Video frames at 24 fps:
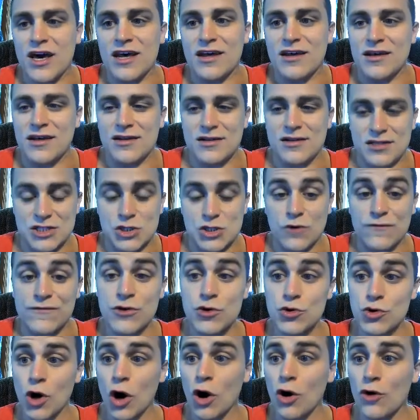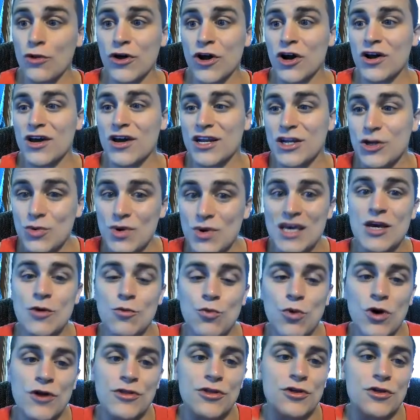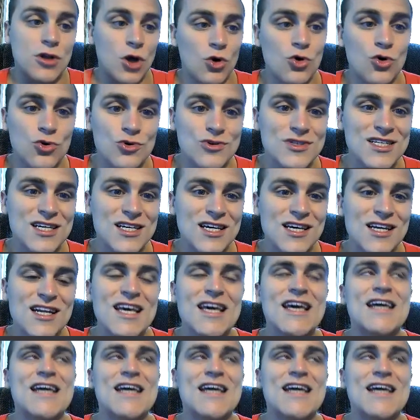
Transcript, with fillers: And, and so if you go there and you eat where the locals eat,